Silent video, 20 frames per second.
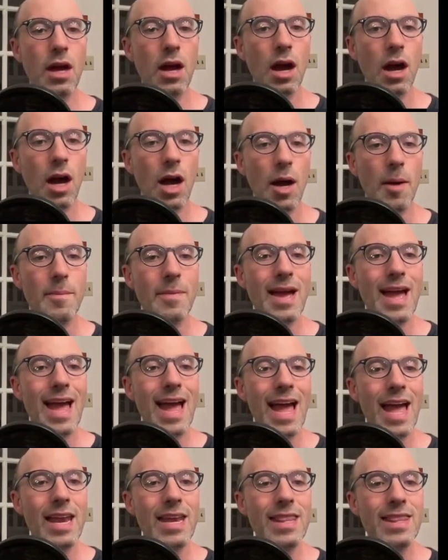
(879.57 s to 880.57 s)
Um,
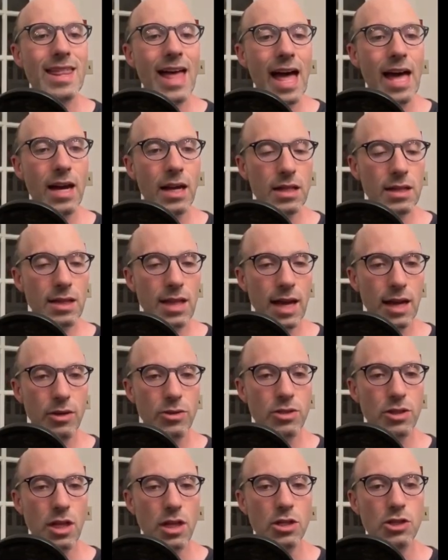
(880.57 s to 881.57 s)
and that
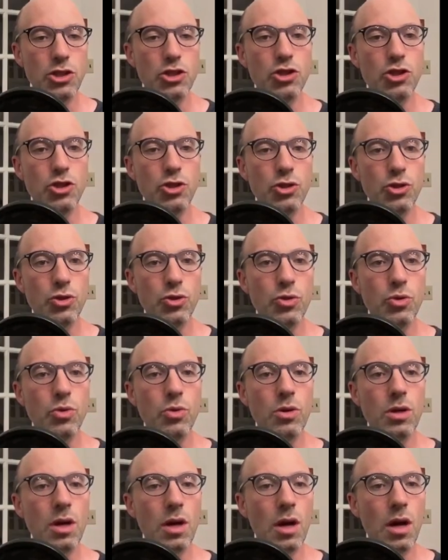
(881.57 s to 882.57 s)
allows us to,